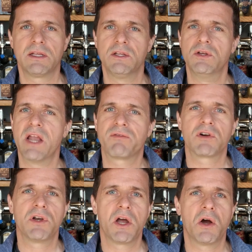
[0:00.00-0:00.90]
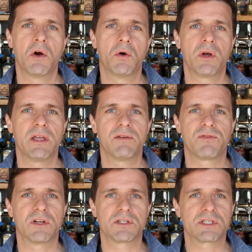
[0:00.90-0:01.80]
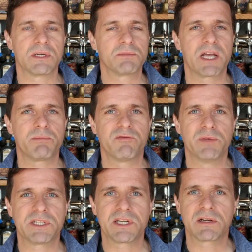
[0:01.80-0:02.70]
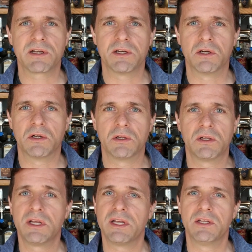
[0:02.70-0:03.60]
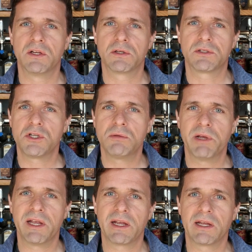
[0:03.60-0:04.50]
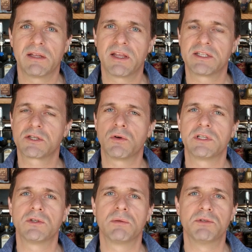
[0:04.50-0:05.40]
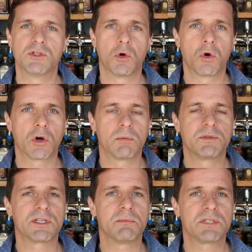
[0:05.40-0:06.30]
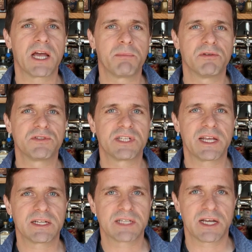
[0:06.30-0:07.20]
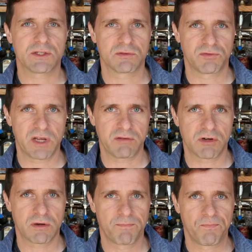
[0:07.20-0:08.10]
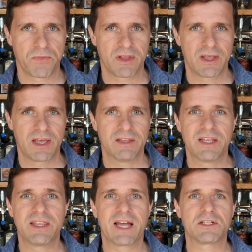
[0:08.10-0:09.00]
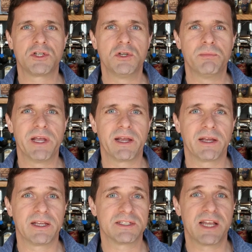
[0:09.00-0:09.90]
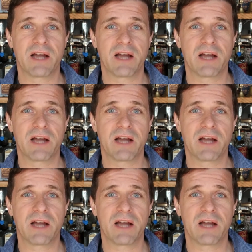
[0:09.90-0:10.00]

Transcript: You never know if there's some type of material in your tubing that's going to absorb some type of sanitizer flavor. And then that tubing is